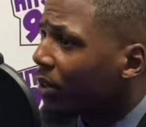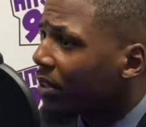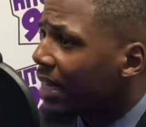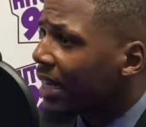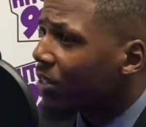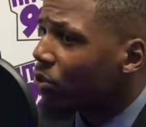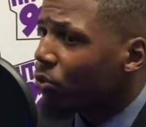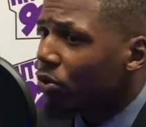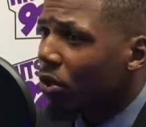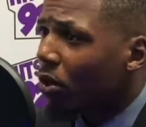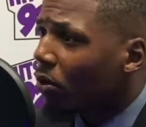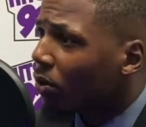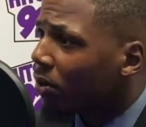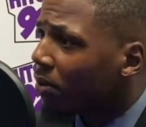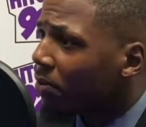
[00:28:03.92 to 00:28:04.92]
tattoos
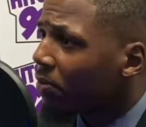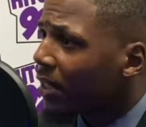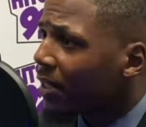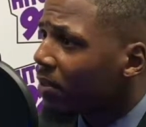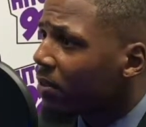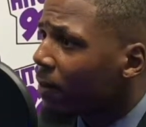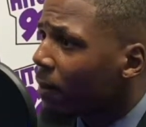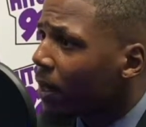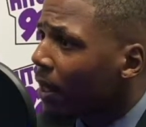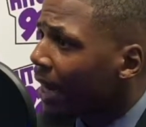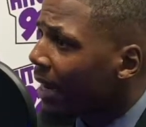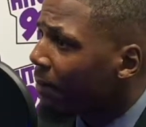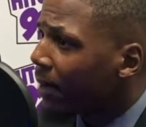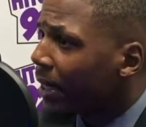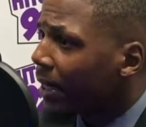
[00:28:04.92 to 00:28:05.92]
all on your face.
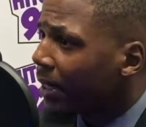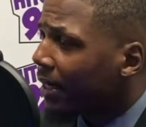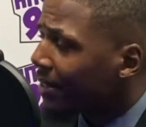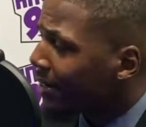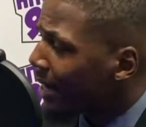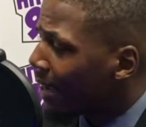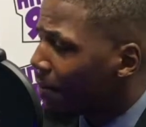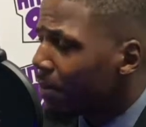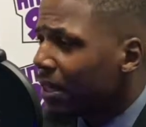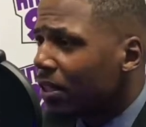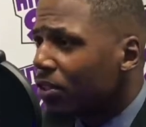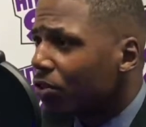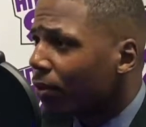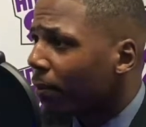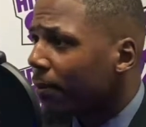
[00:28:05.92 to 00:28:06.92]
Hey, man, it's not me
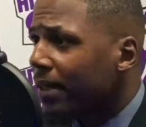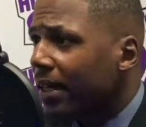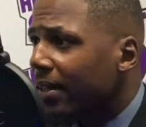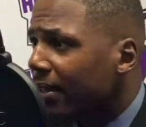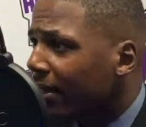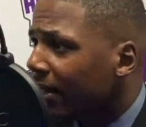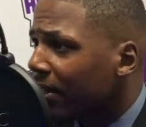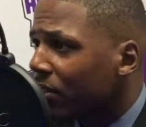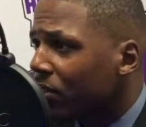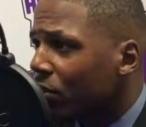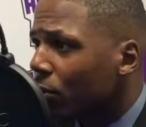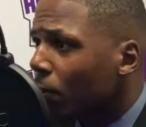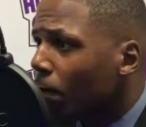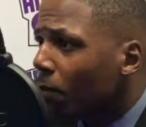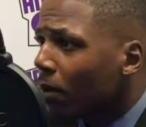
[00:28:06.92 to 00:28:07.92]
discriminating against you.